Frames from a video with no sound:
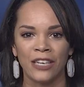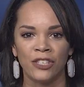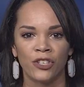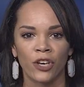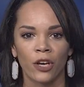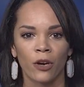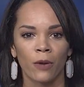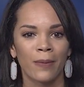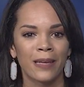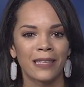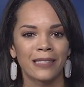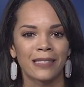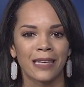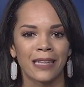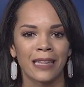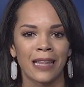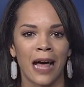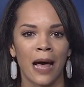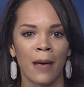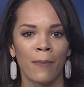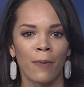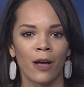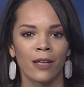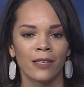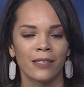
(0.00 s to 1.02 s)
gentleman's
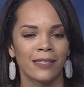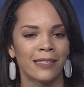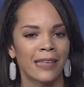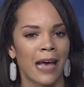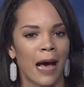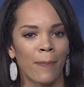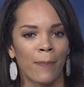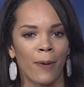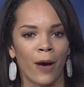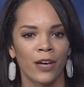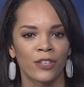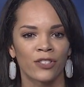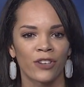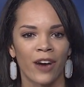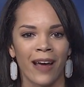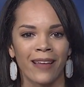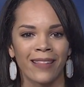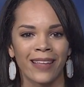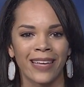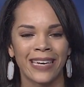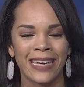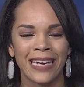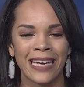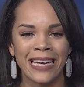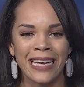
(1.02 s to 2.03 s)
club on South Padre
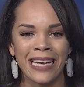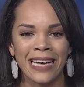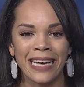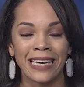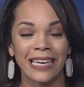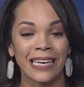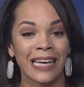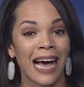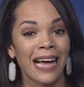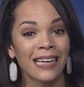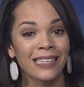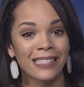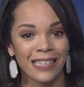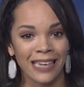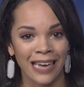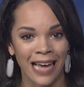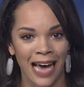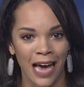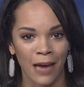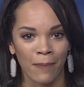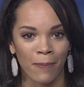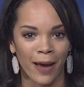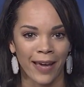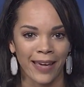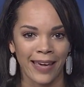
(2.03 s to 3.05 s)
Island got
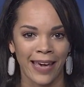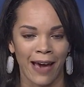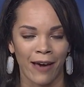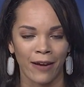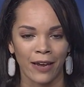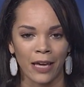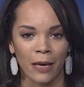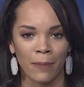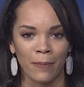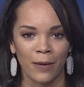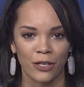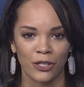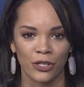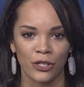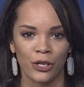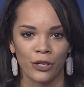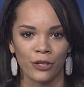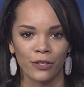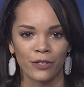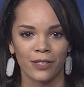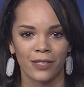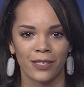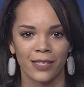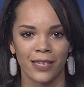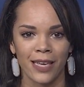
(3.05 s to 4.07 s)
denied by county
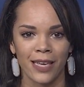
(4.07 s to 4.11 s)
commissioners.